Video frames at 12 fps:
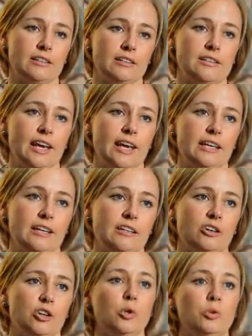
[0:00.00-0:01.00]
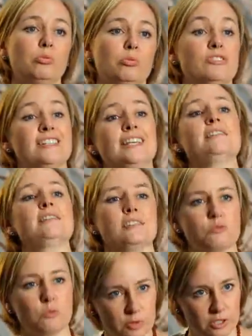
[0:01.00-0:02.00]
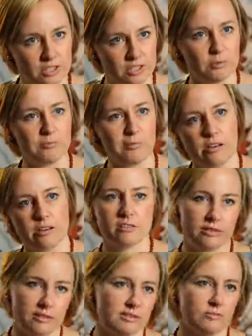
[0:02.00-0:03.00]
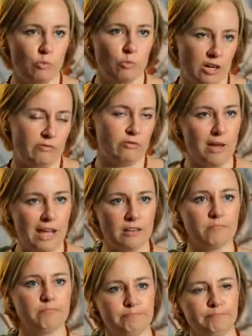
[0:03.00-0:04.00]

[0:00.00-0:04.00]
say who presents this woman to be married to this wonderful man.